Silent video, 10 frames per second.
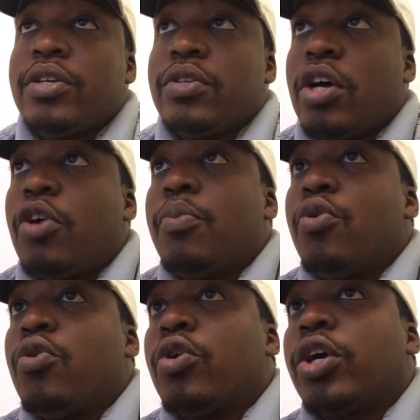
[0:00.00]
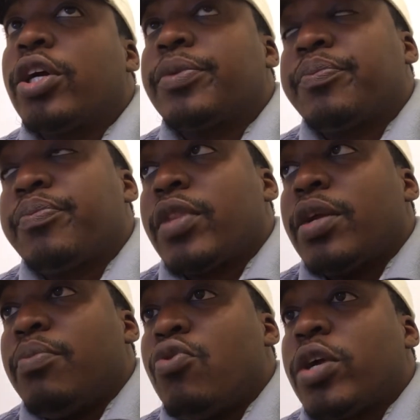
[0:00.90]

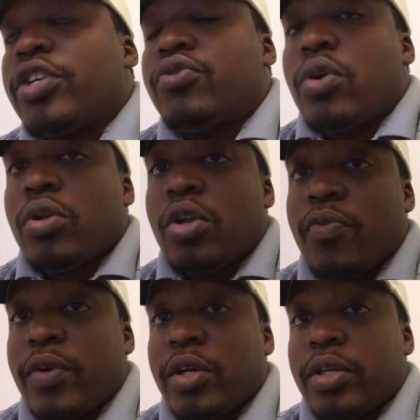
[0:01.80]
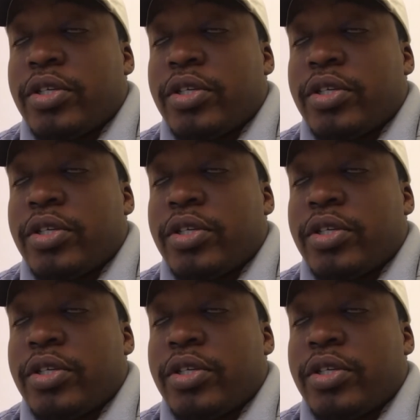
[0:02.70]
more control over,